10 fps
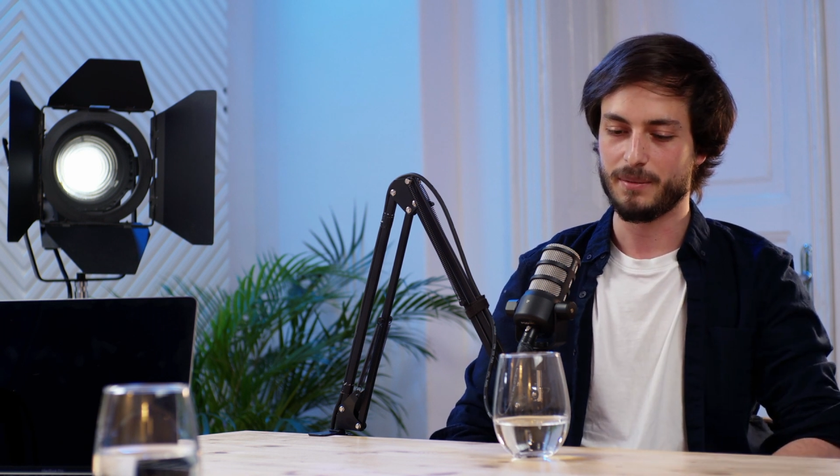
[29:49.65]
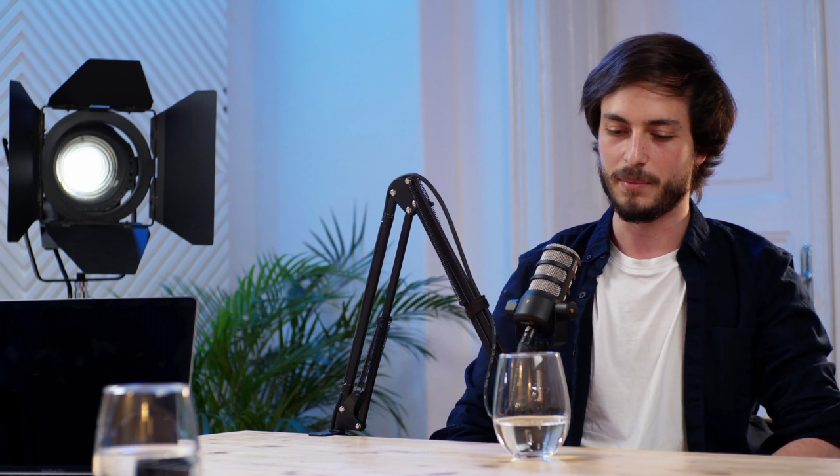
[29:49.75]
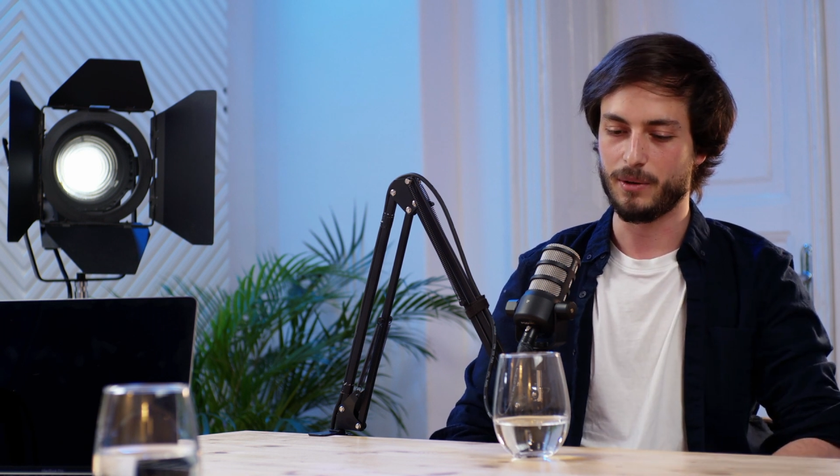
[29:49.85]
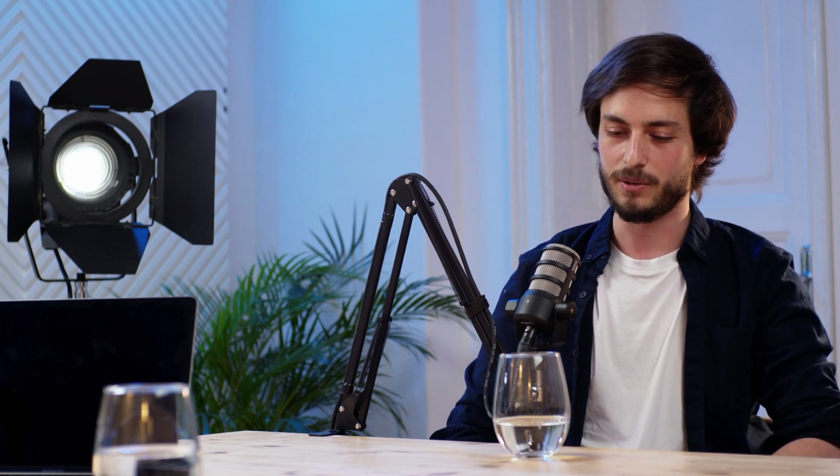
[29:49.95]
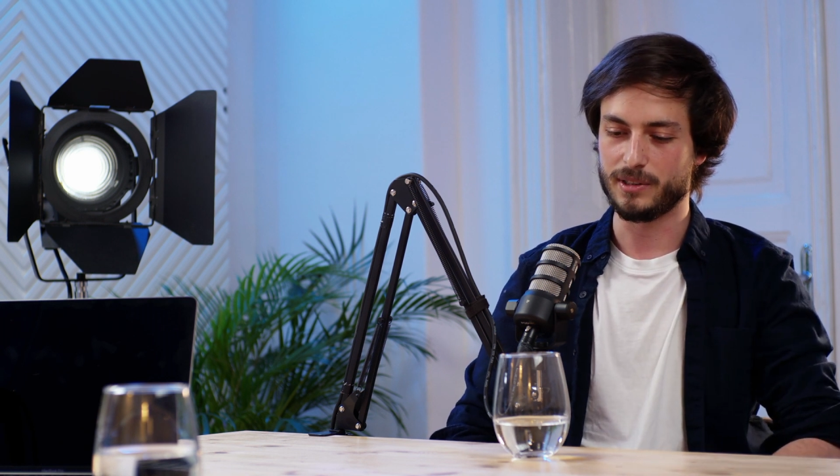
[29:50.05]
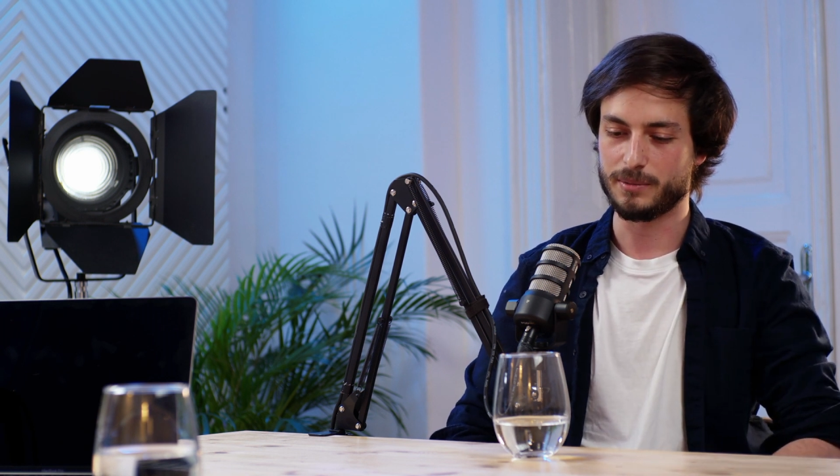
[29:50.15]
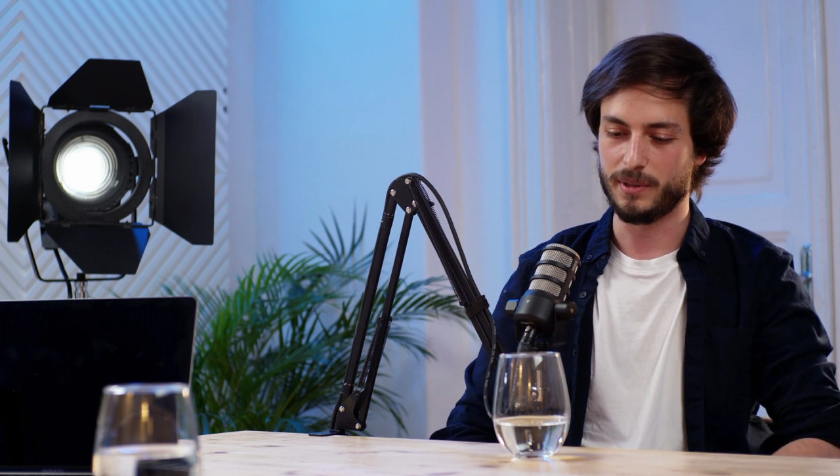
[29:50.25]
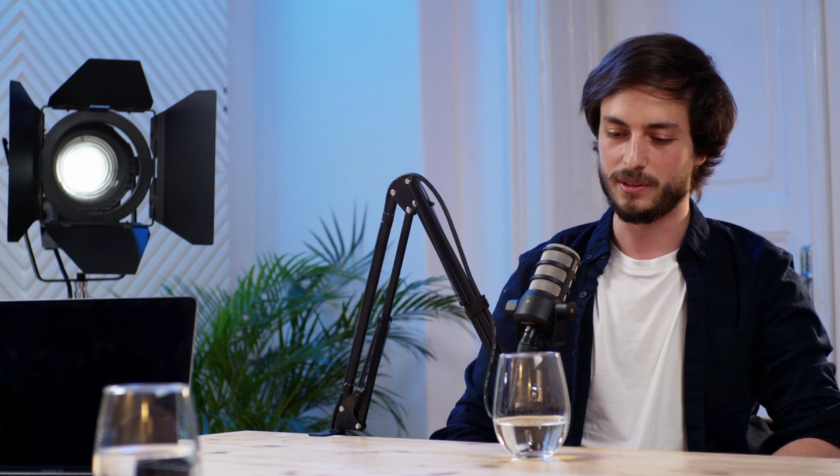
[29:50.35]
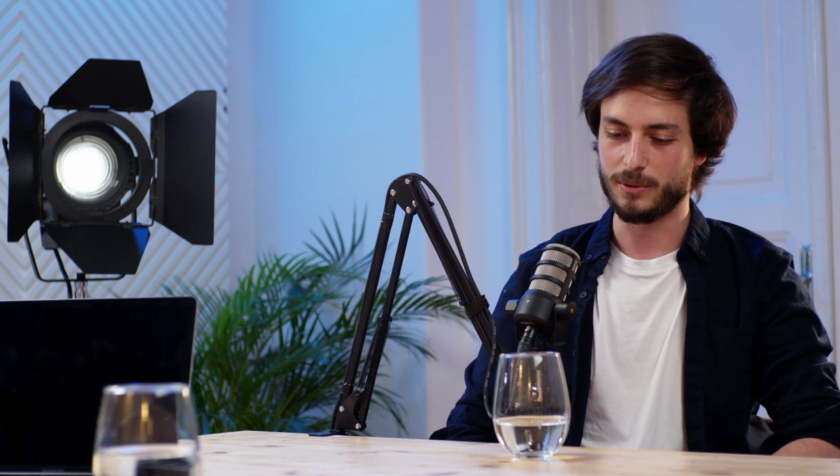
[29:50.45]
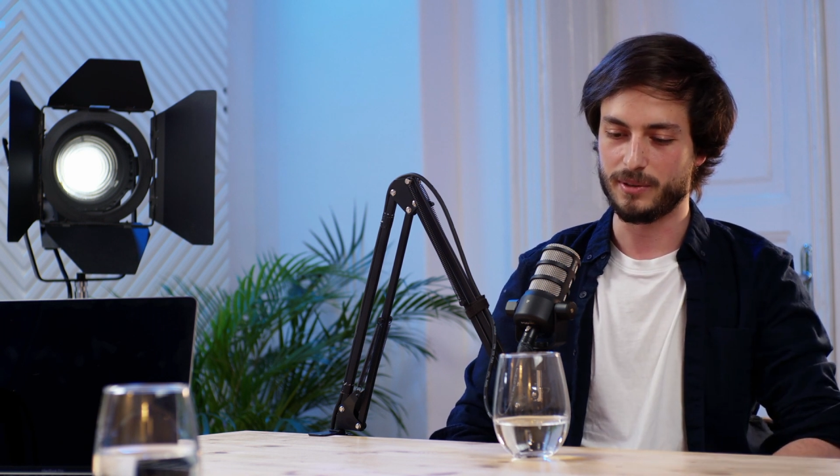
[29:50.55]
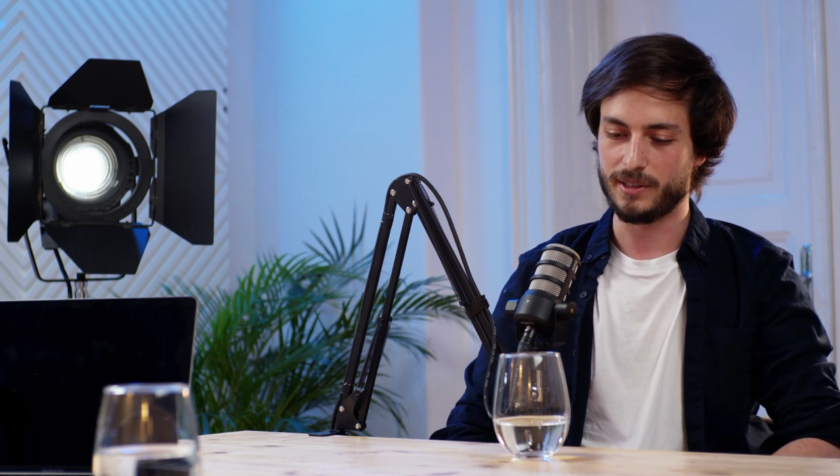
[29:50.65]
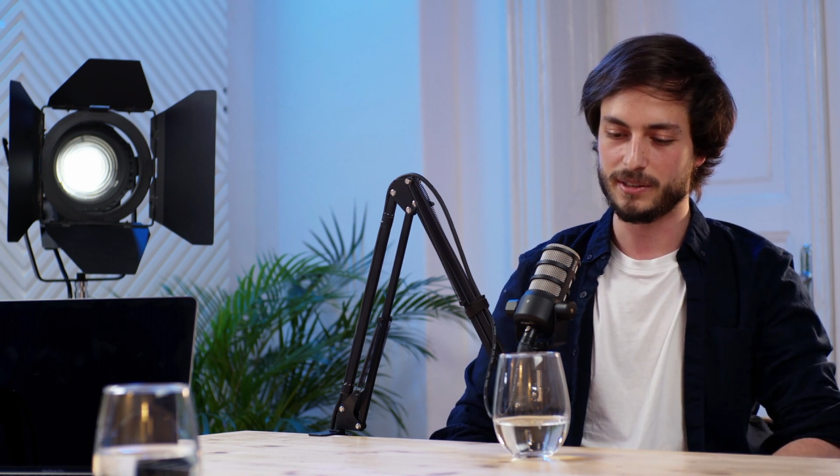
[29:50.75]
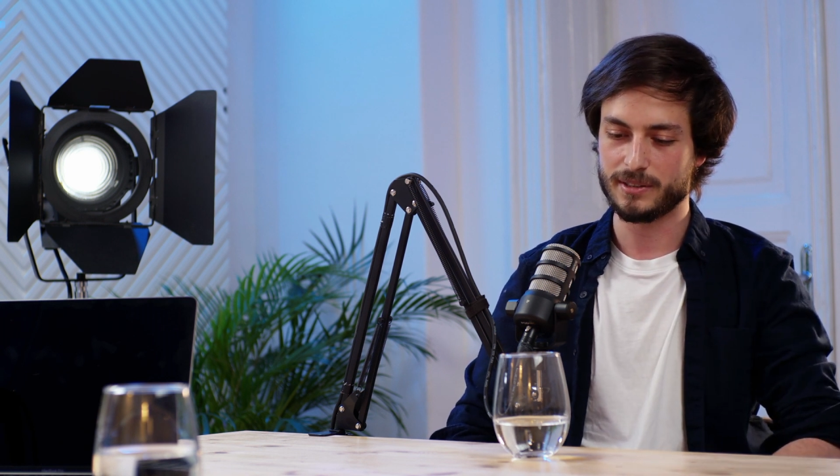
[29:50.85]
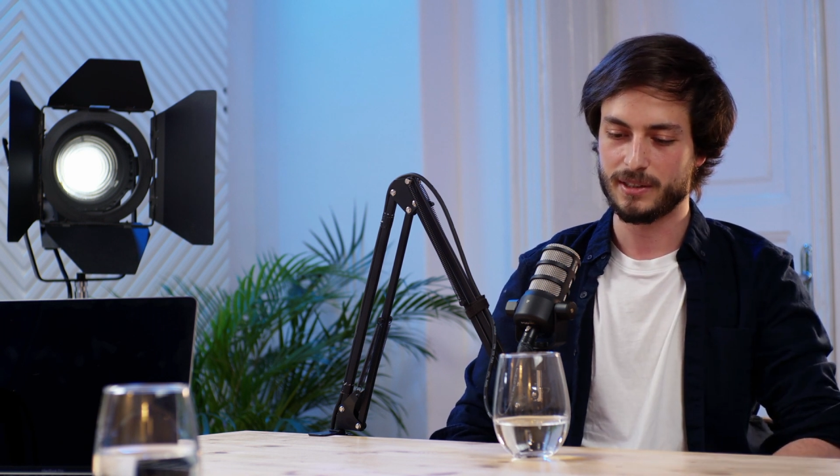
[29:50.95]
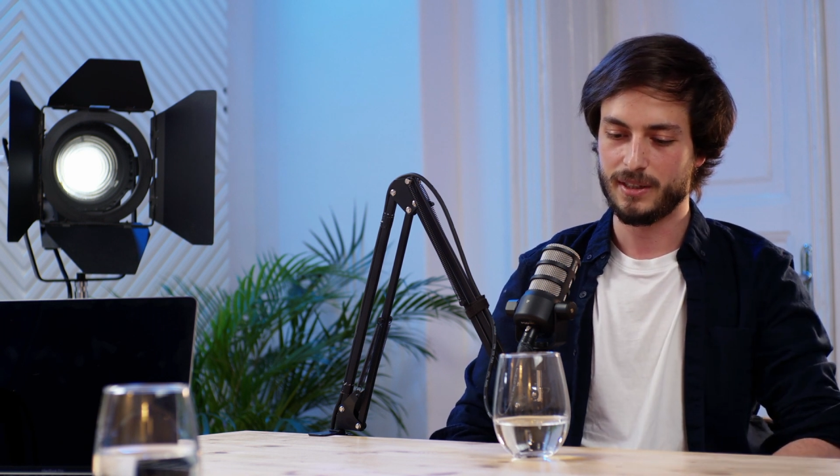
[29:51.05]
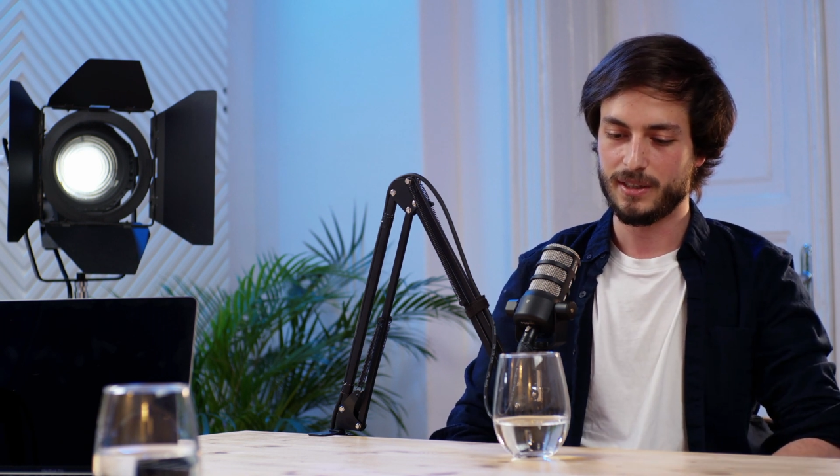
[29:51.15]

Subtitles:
my oldest mentor is,